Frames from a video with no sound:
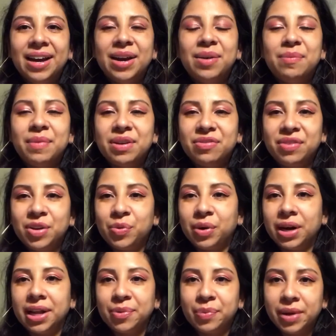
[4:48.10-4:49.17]
my feet were
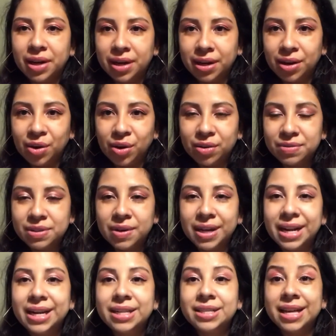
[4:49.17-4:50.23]
like peeling off, so I
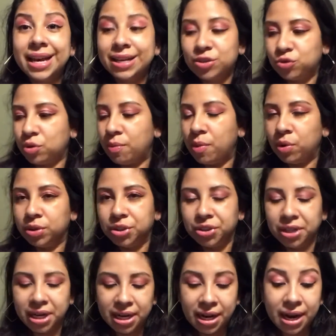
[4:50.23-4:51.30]
needed extra moisture
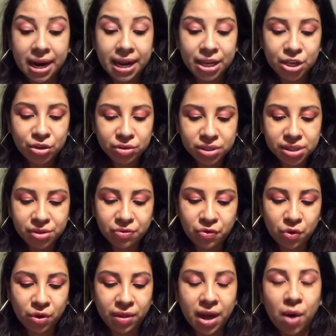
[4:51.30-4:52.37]
in it, and I used it
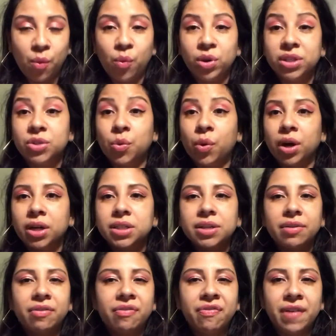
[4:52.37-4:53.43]
for that, which worked
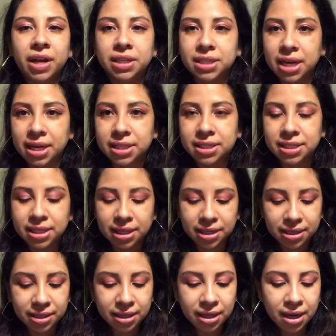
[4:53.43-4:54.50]
fantastic.
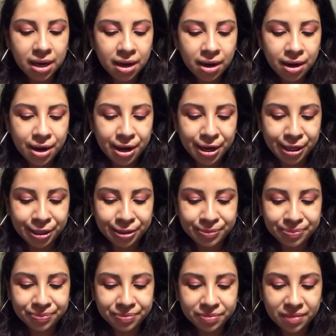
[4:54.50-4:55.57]

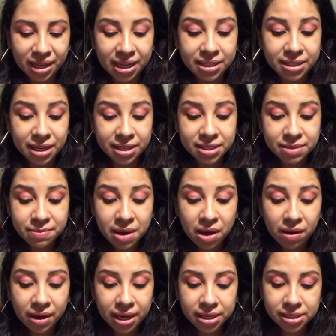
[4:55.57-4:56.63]
It does
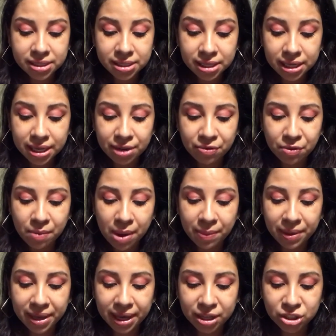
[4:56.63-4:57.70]
melt instantly from
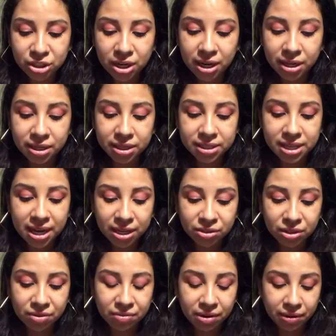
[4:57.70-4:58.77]
application, and it does
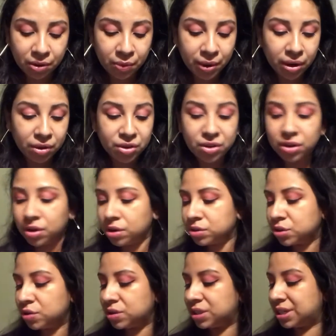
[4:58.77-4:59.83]
hydrate very well. You can
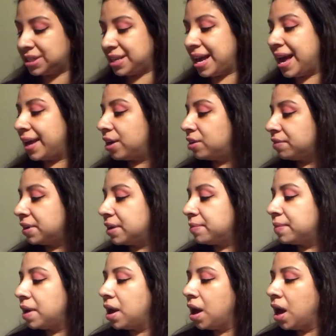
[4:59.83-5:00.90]
also use it as a hand cream.
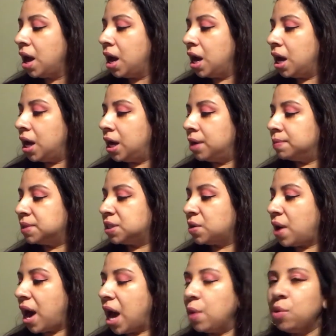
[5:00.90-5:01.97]
So
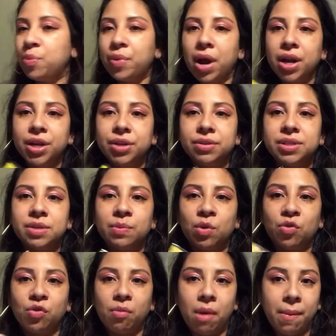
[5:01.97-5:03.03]
I will probably use it more
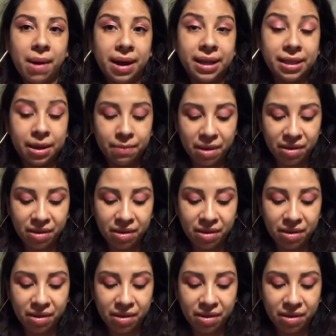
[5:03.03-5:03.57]
for my body than my